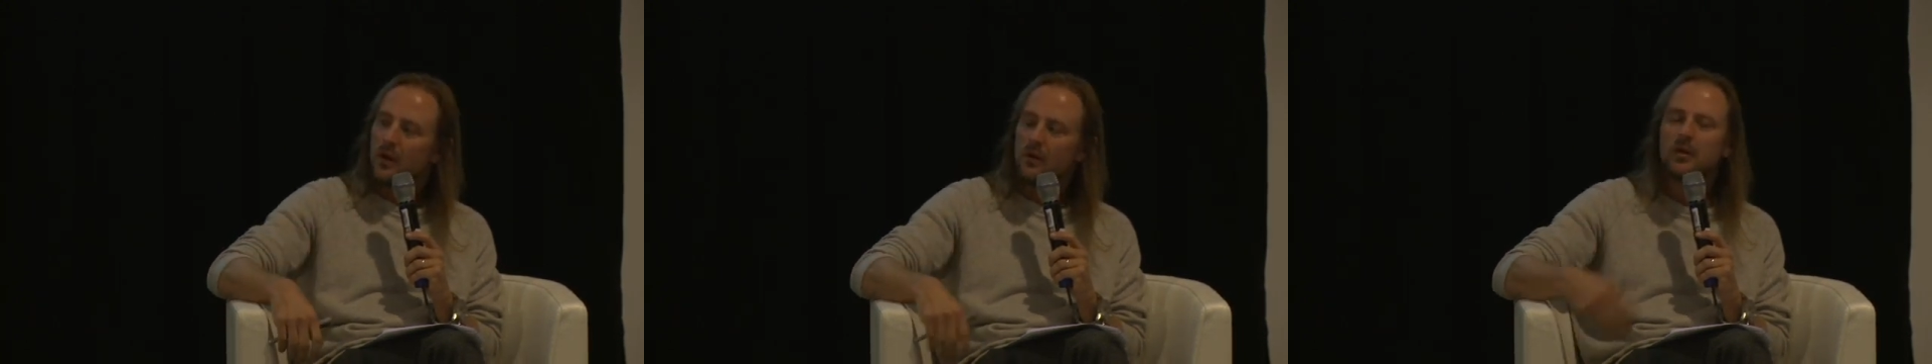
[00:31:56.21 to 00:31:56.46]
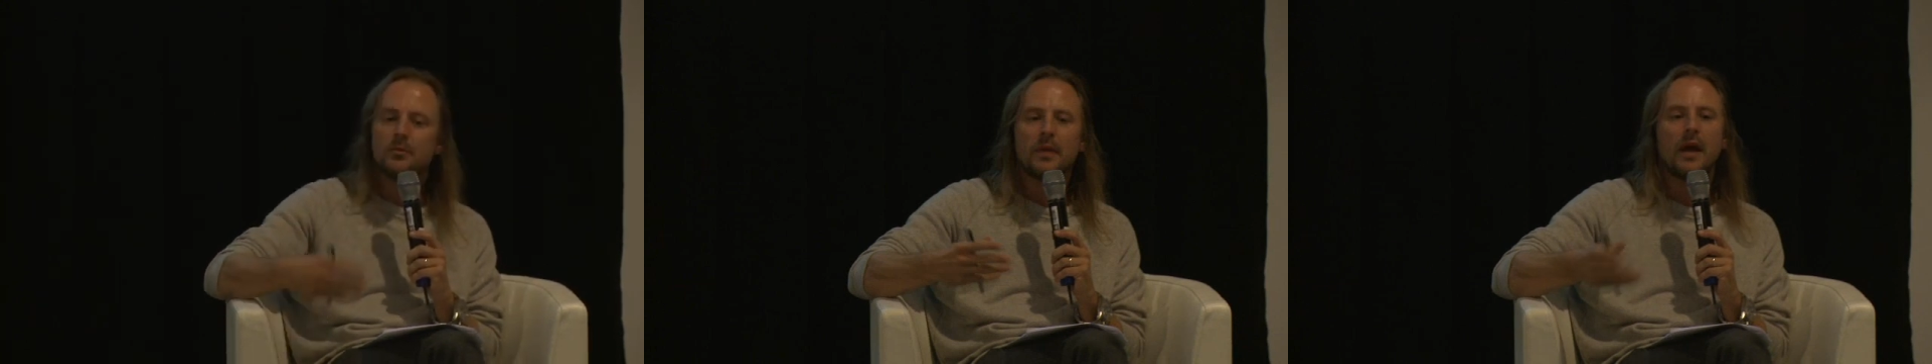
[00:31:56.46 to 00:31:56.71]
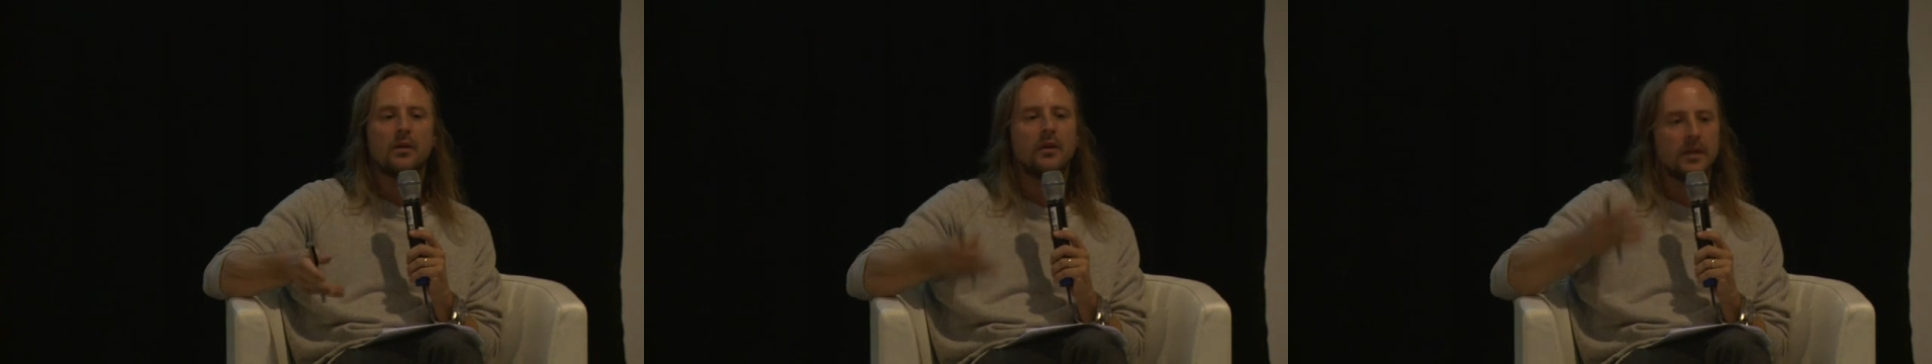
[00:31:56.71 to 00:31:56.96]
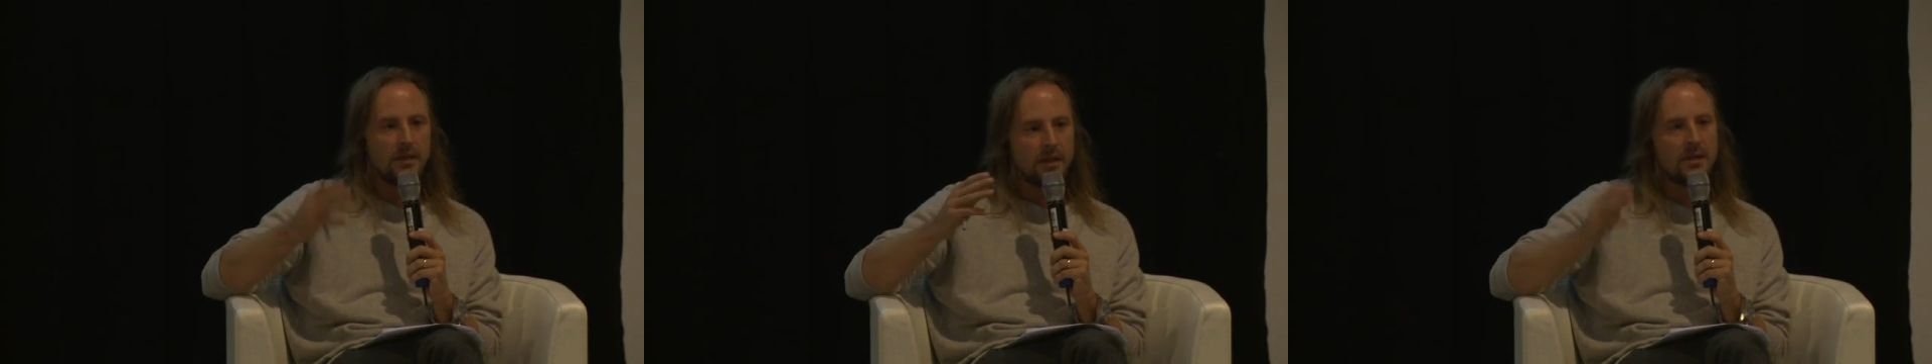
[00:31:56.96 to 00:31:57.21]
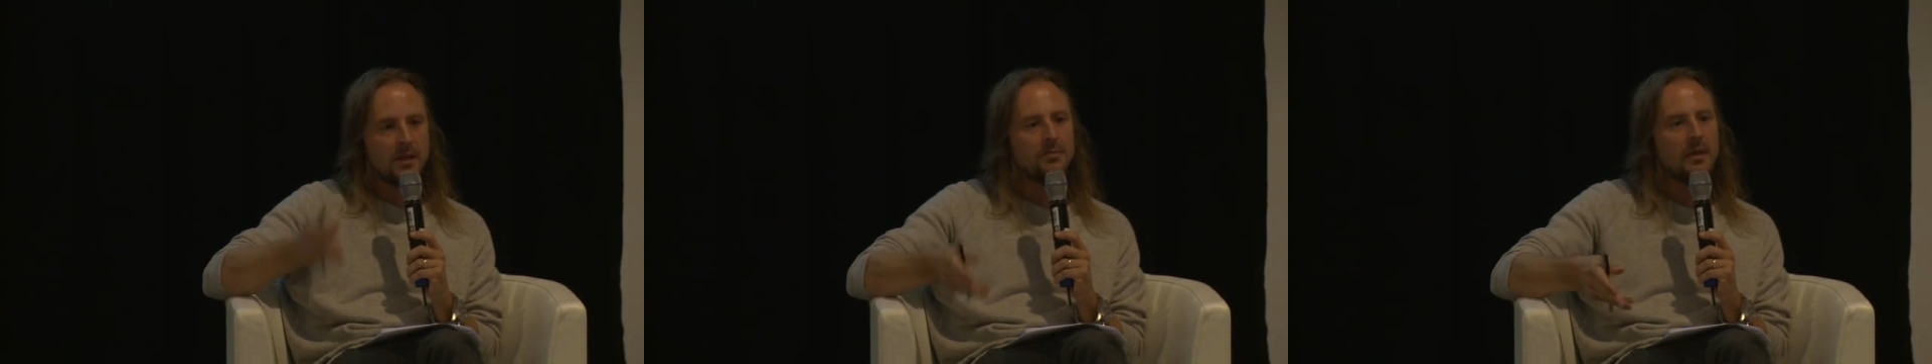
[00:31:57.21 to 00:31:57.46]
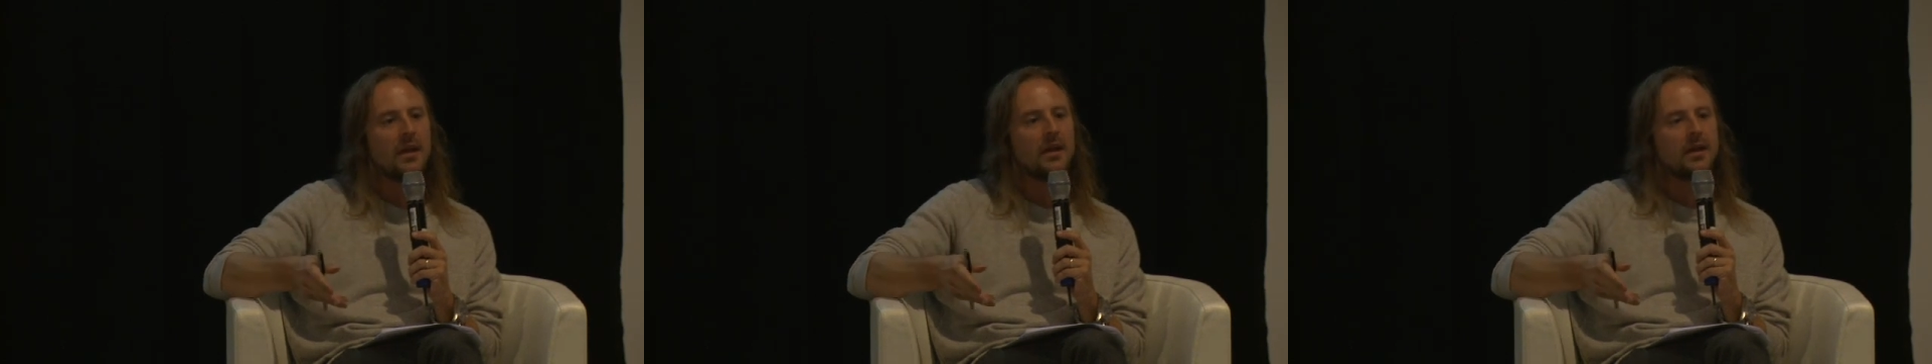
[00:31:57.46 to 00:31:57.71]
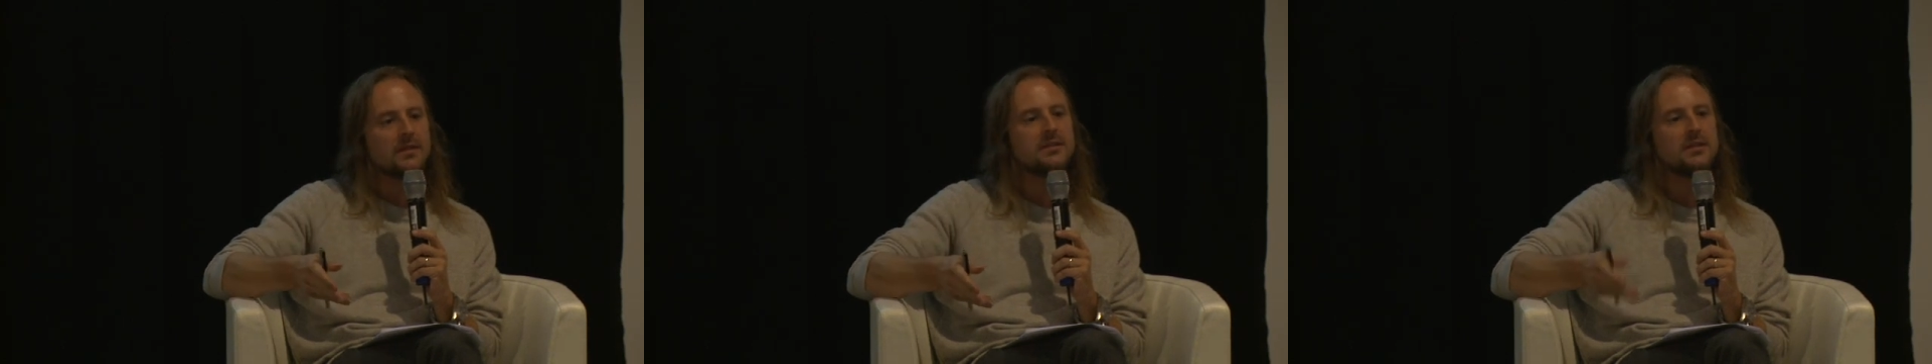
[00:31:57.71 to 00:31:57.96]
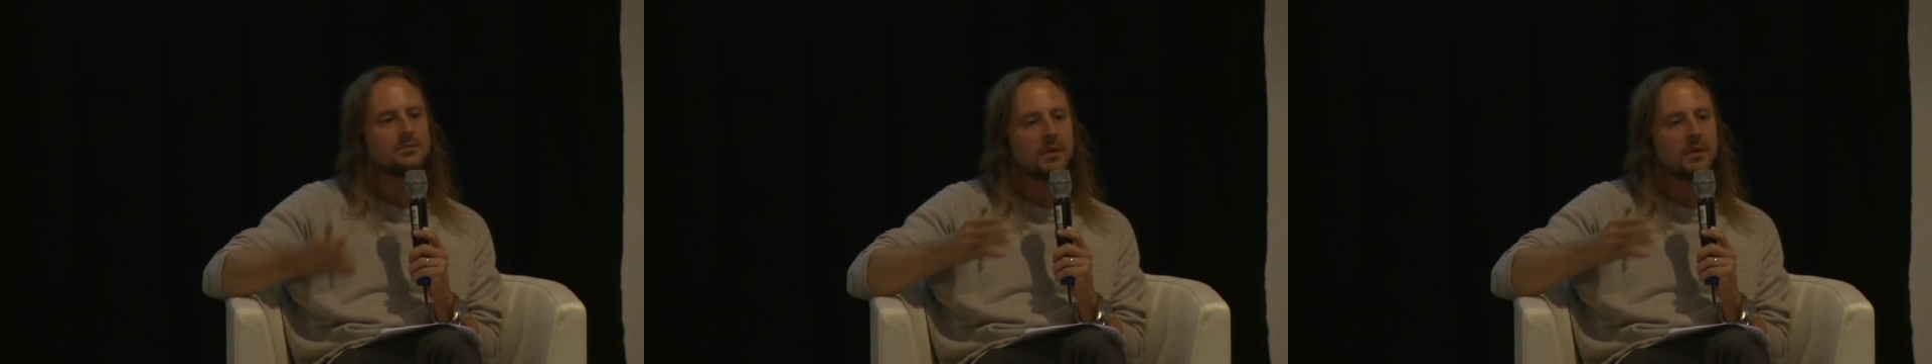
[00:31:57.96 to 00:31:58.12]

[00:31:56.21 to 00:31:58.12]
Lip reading: looking back on it, it made a lot of sense.